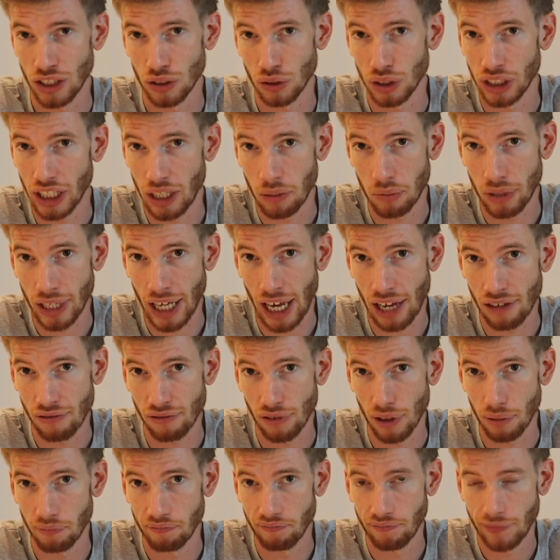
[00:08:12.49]
your GPA
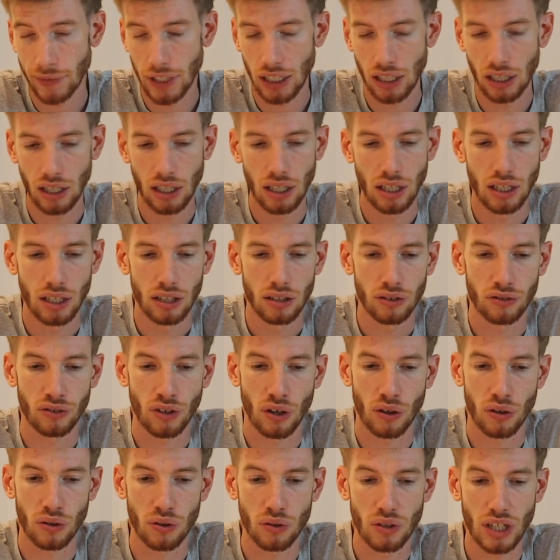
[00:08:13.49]
from.
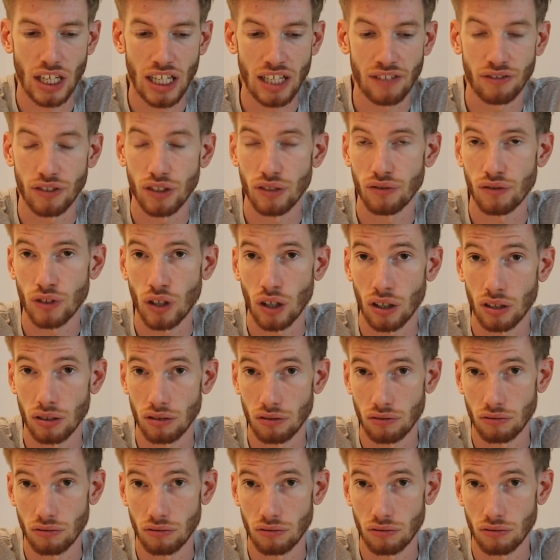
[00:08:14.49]
So if you've got